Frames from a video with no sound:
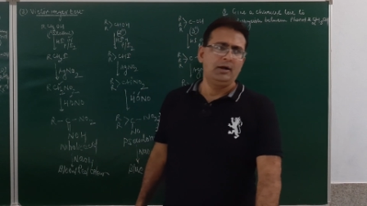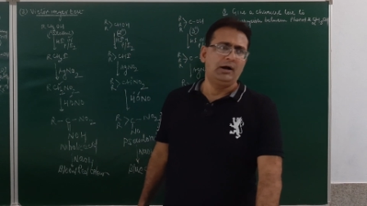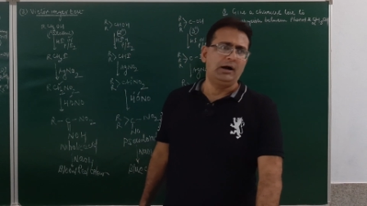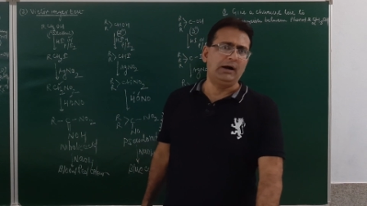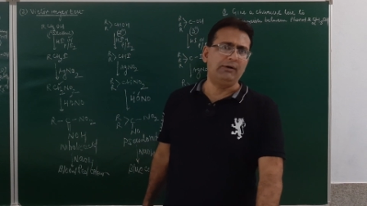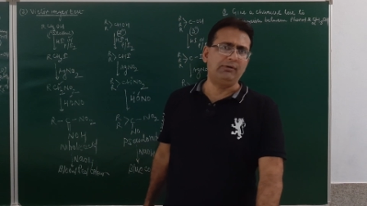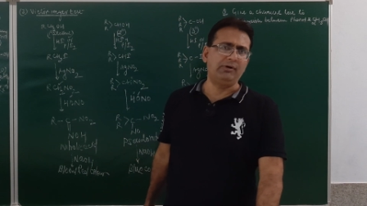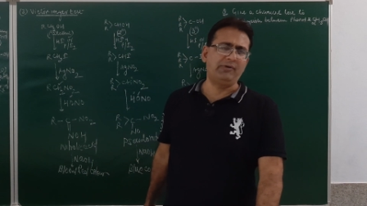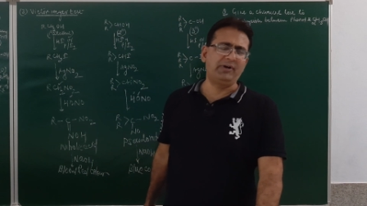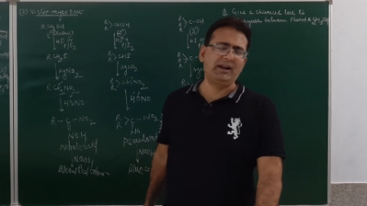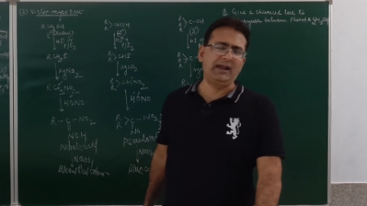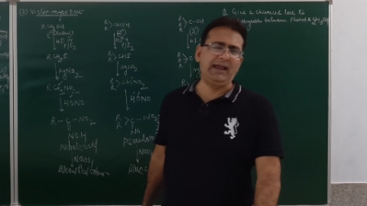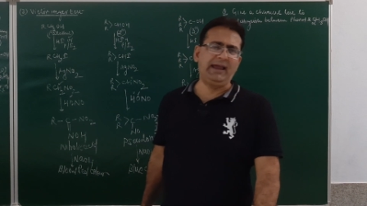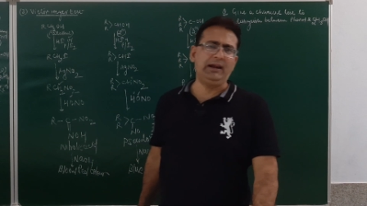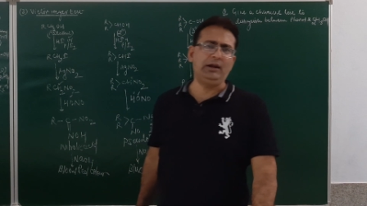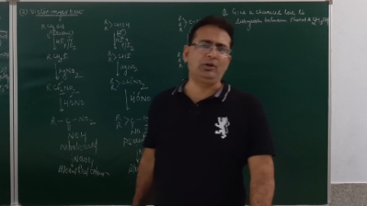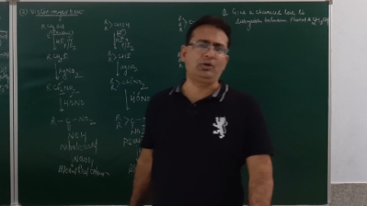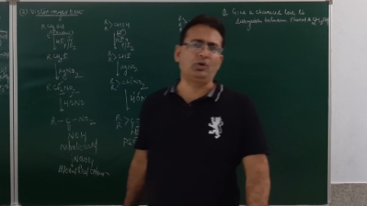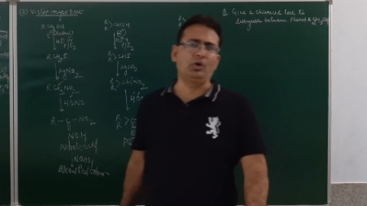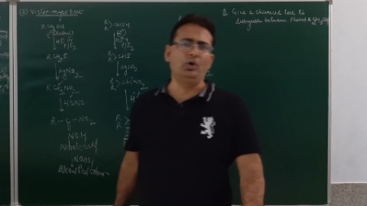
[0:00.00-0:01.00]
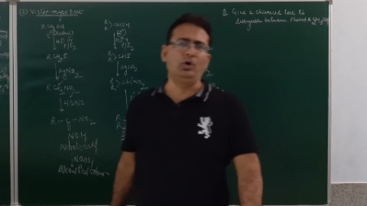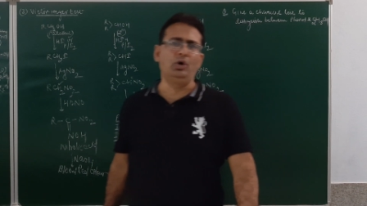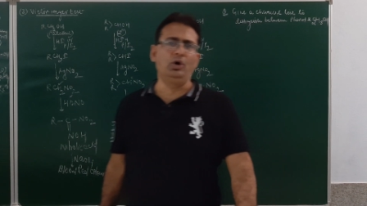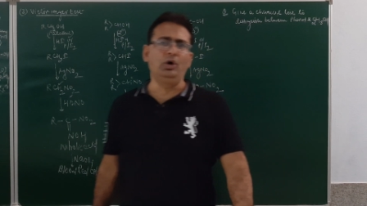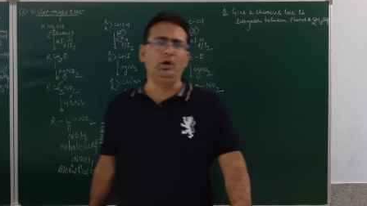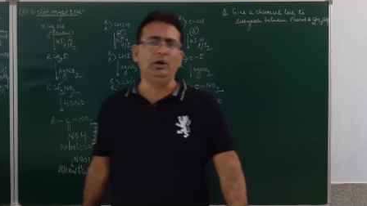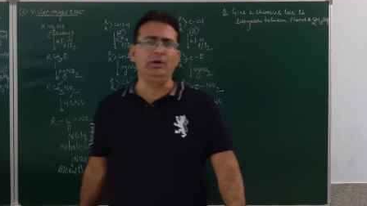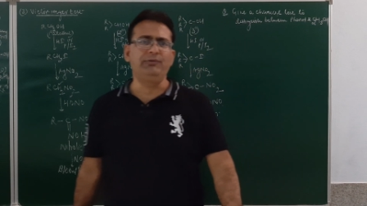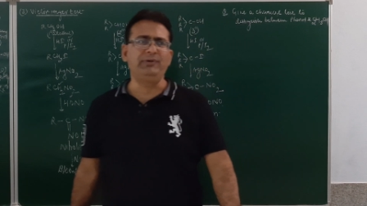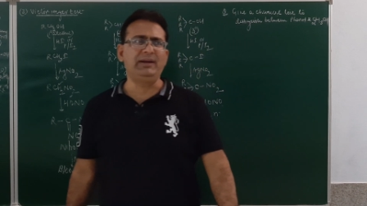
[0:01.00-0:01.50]
However,
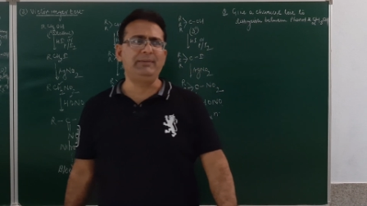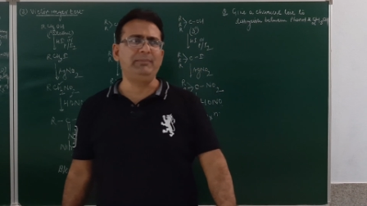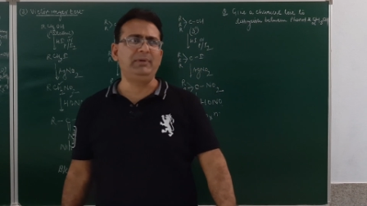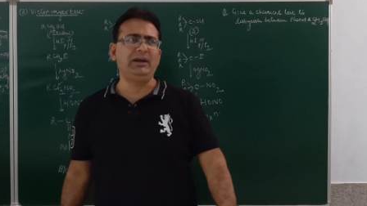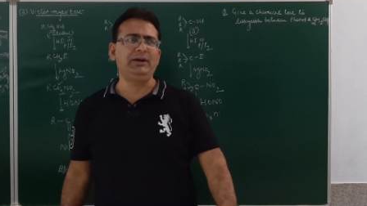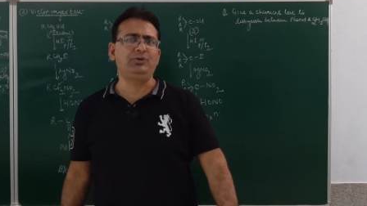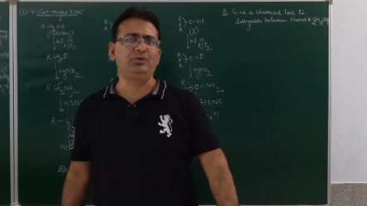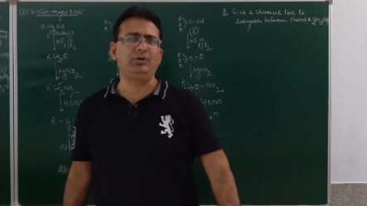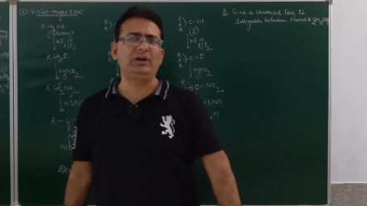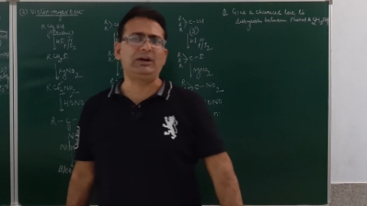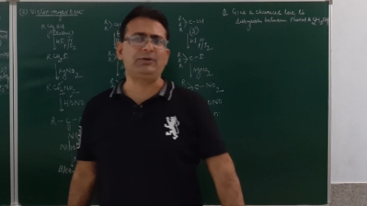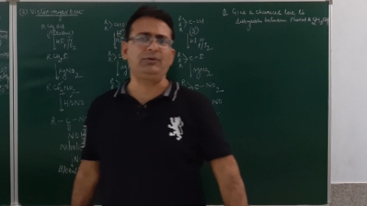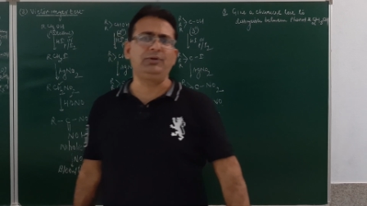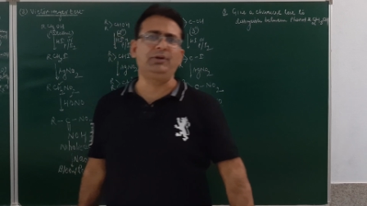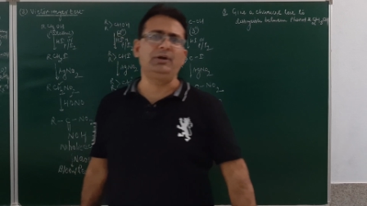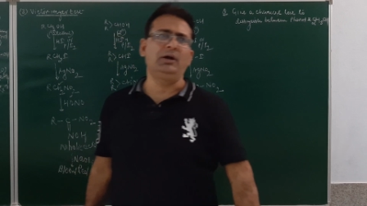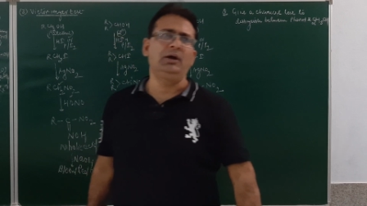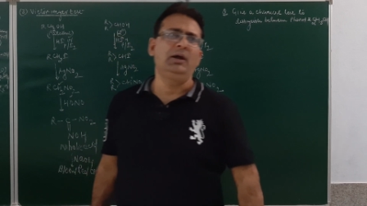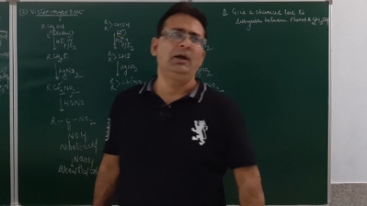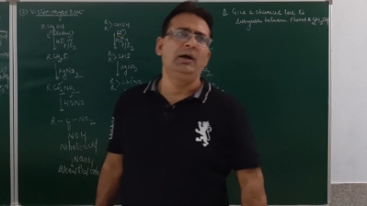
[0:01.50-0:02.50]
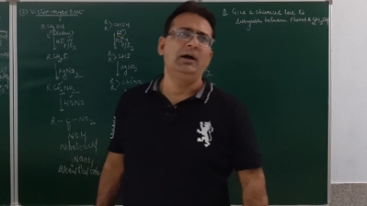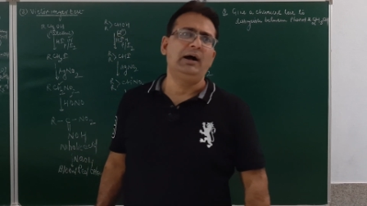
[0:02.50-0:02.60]
alcohol when made to react with